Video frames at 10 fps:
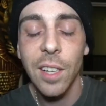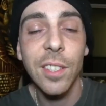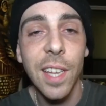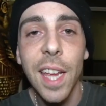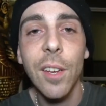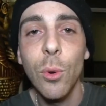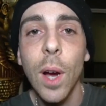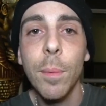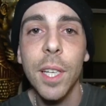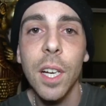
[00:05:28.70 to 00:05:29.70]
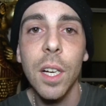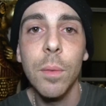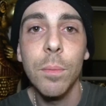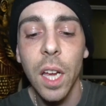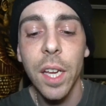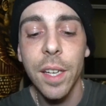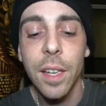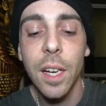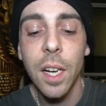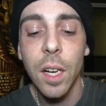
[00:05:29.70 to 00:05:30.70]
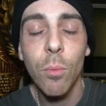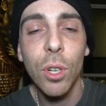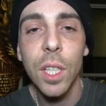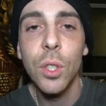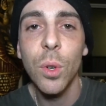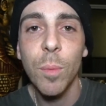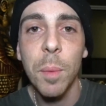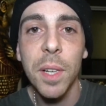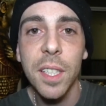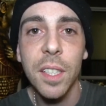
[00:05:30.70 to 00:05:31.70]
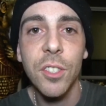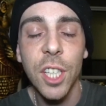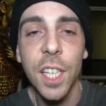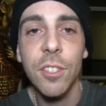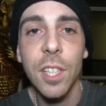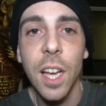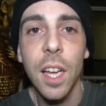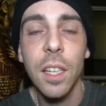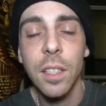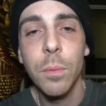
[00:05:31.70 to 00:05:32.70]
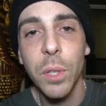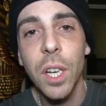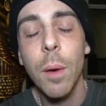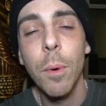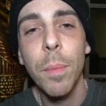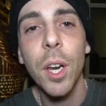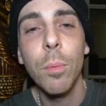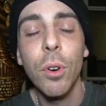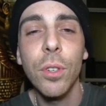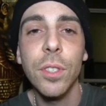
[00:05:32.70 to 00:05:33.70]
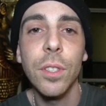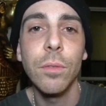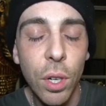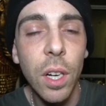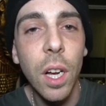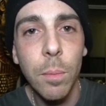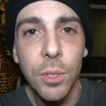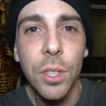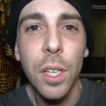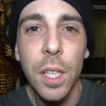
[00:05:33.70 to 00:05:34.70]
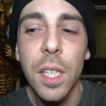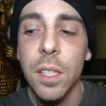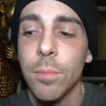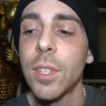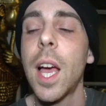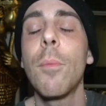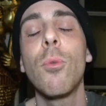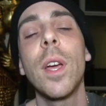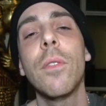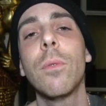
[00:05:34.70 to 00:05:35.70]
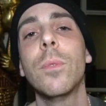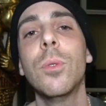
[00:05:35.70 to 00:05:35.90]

I just hate who I become and uh, I'm really doing my best to change that and to become a better person. But I'm just gonna need some time away from